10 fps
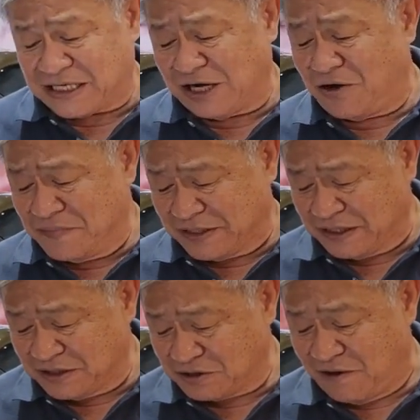
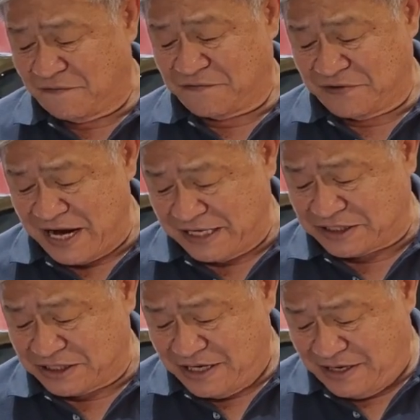kilometers of
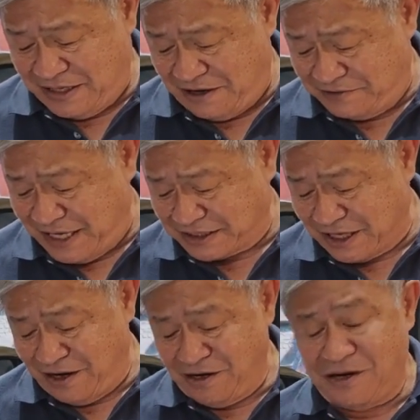range. Now that's
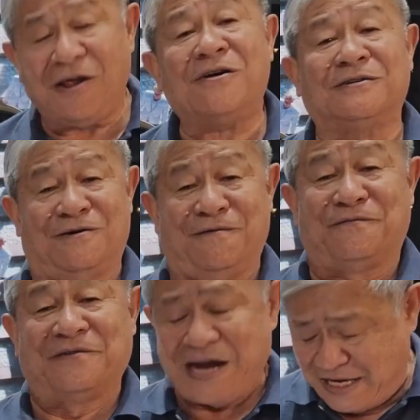a lot
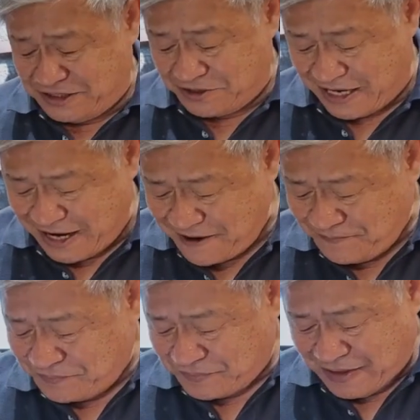of range, okay?
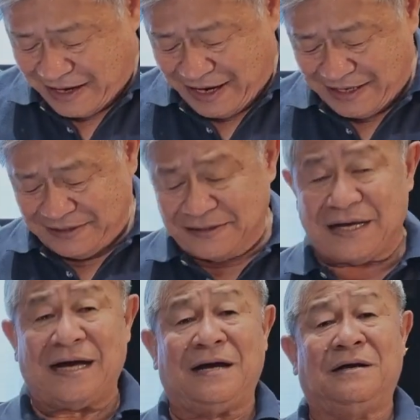And
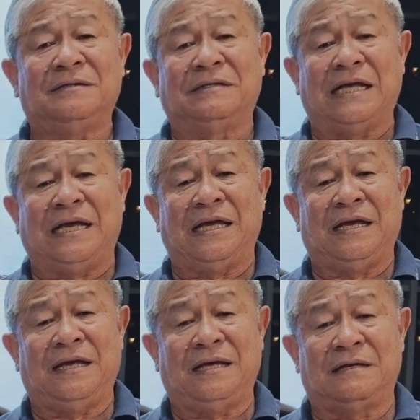
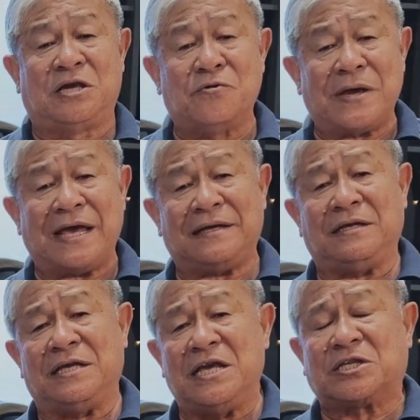the Q8
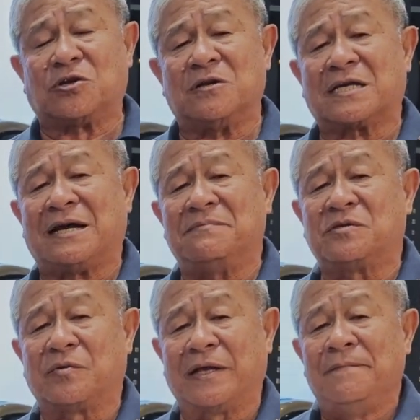e-tron
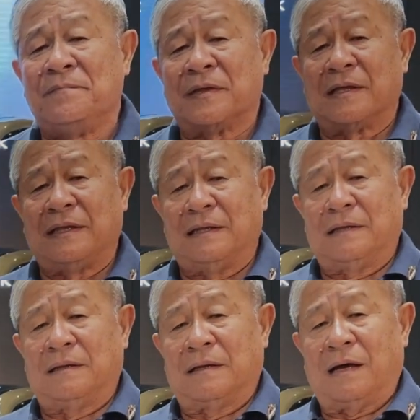comes with
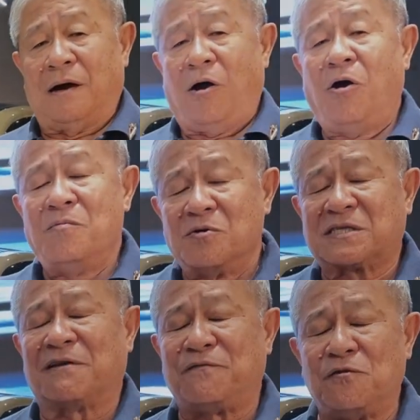
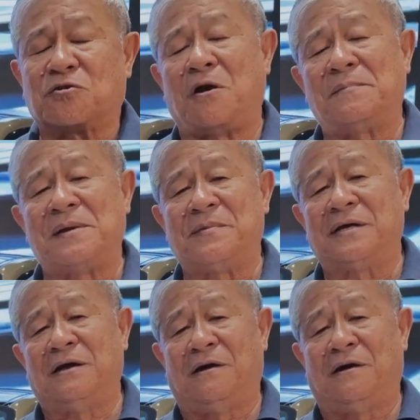almost the full complement